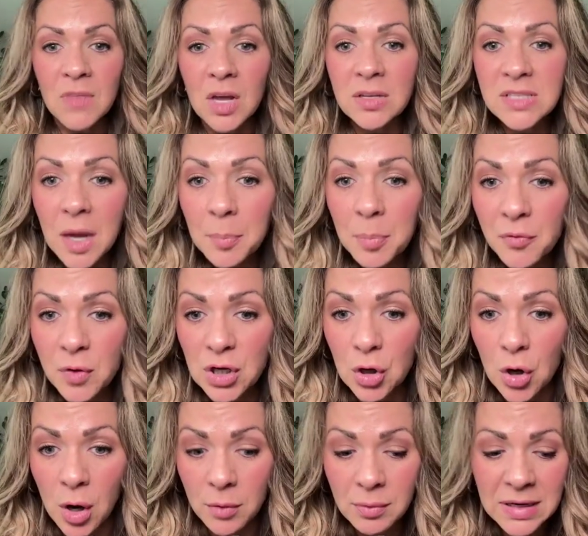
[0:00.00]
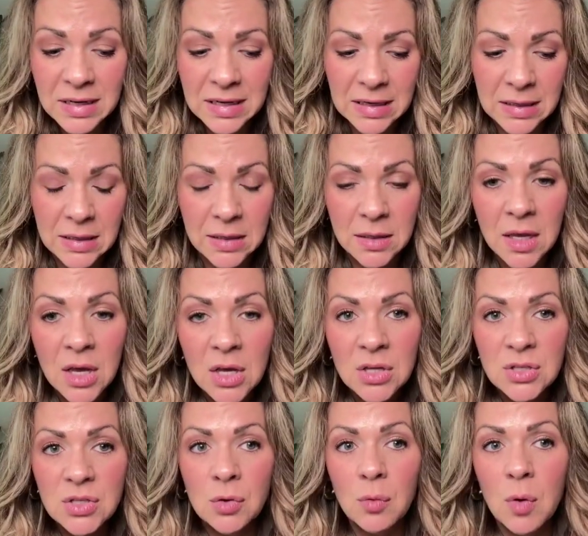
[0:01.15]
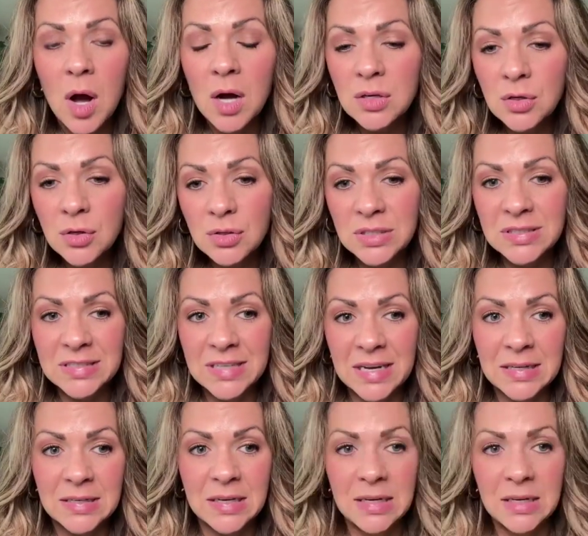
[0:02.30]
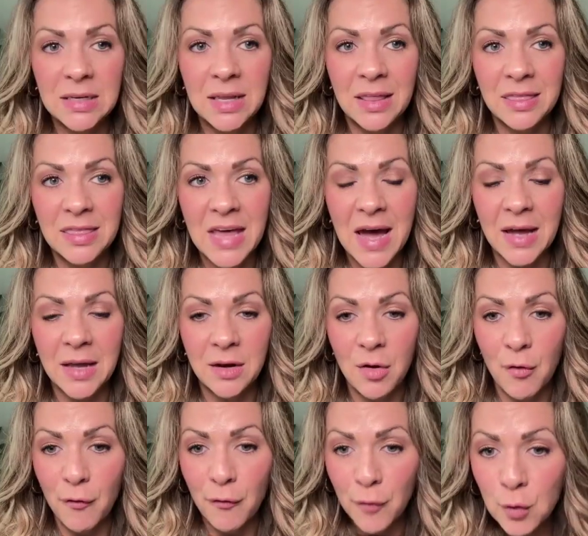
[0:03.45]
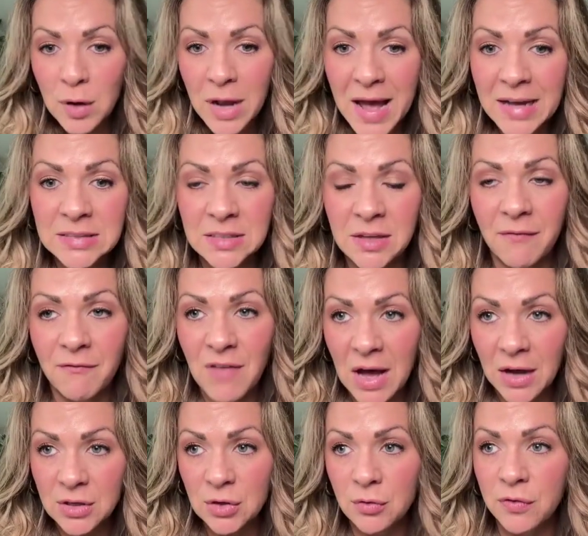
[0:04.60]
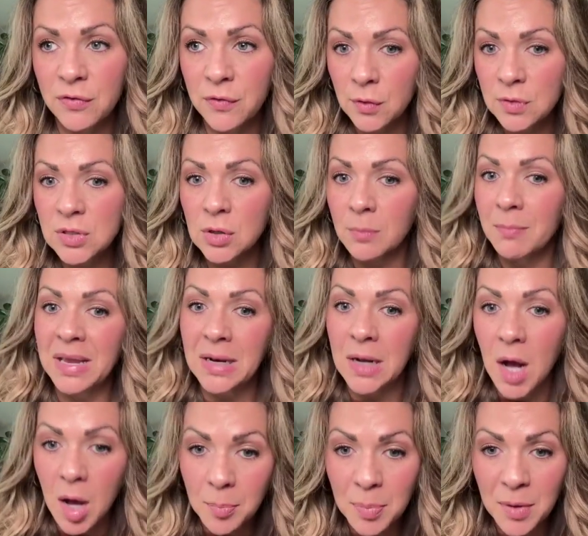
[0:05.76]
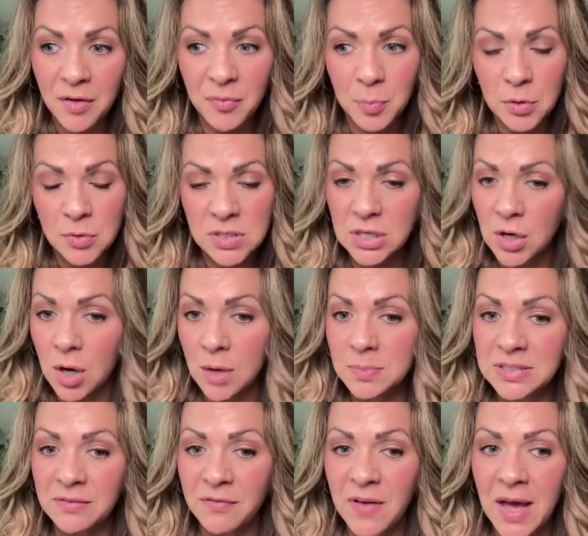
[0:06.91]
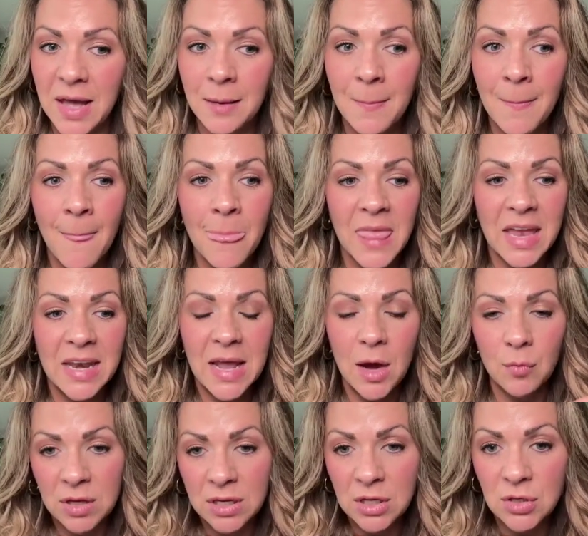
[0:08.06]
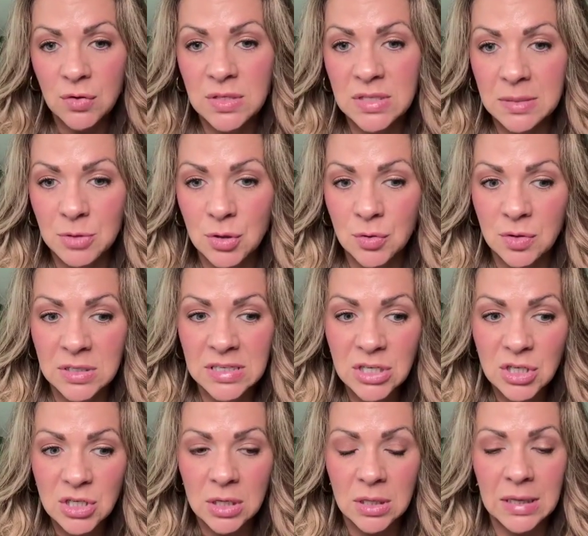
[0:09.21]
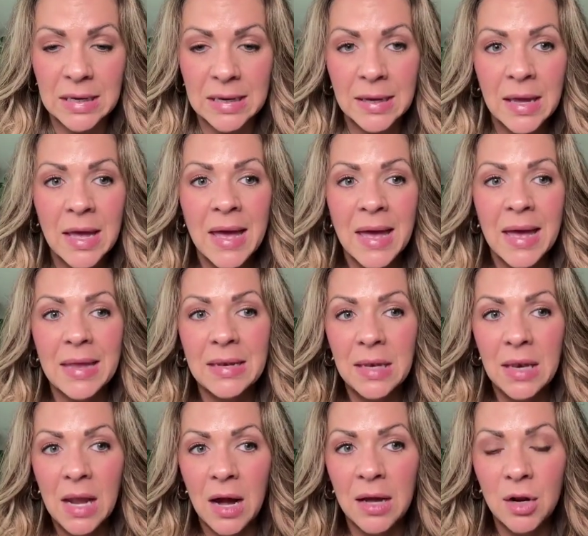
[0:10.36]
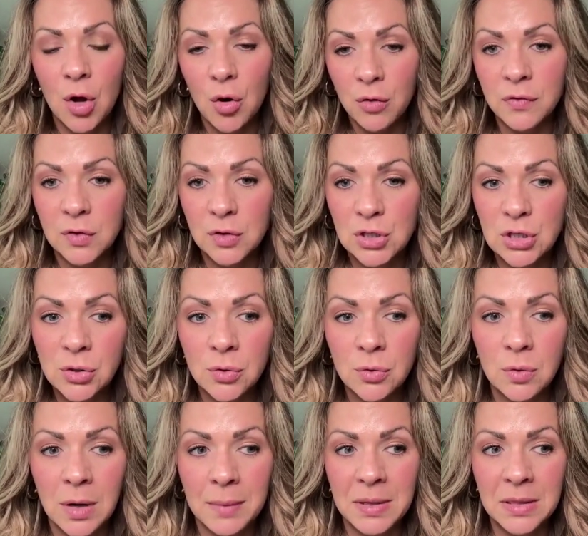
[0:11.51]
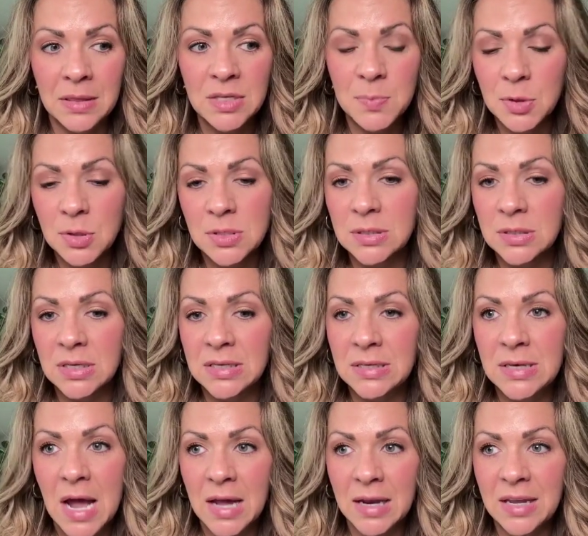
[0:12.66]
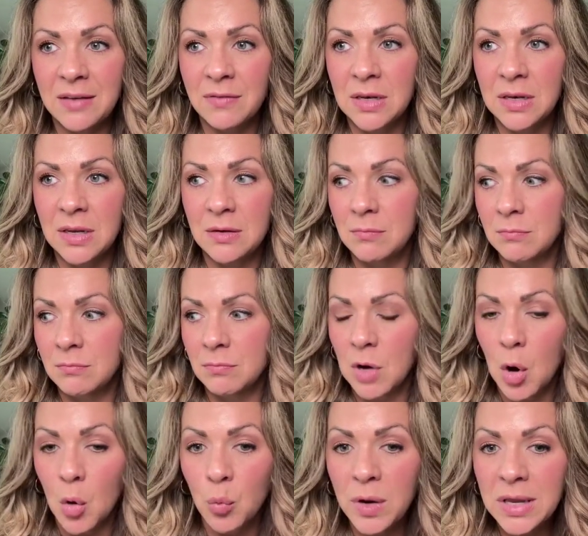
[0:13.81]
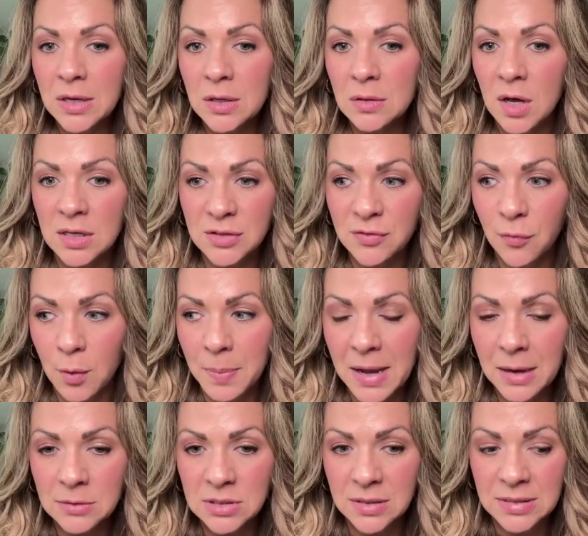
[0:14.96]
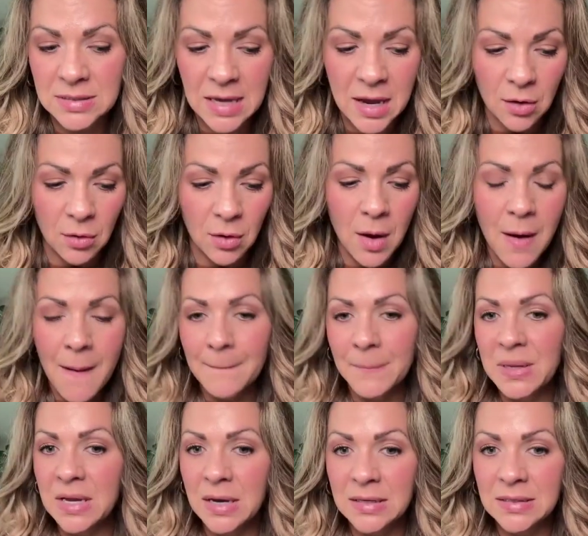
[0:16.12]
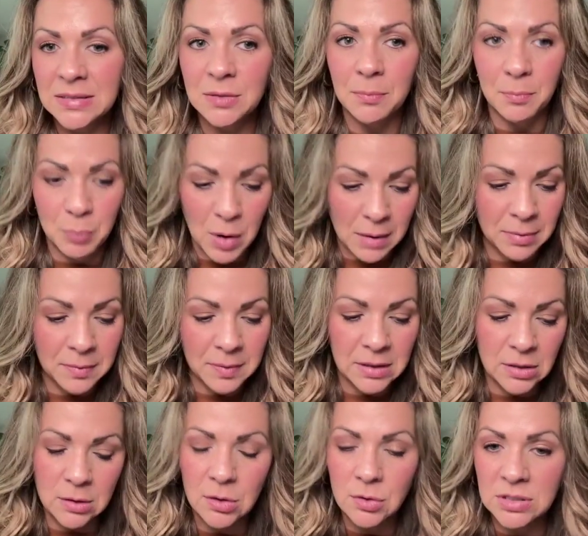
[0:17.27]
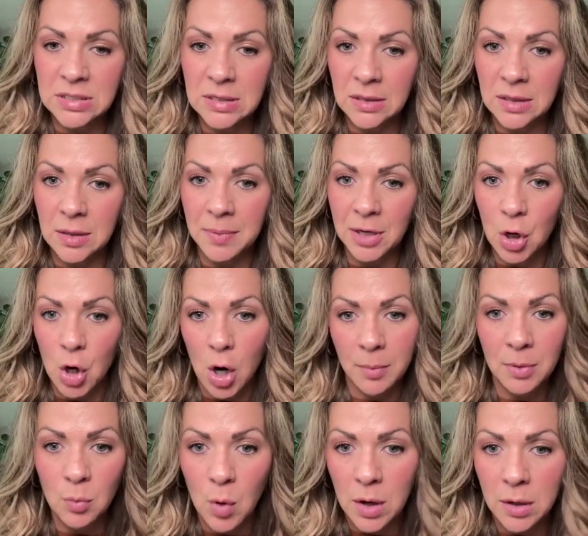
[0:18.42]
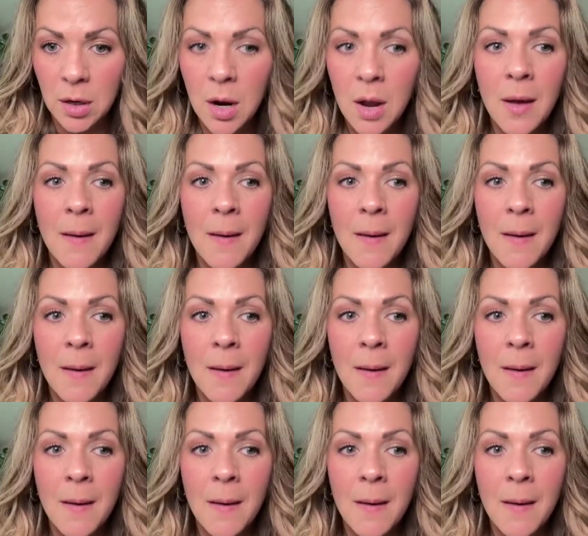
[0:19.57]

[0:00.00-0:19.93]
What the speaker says: on top of what you're already eating. So understanding that food has value, foods are made up of protein, carbs, and fat, and how we can use them strategically and not overdo. I mean, this person, not even in a week, lost 4 pounds on the scale because probably losing a little bit of carb and water,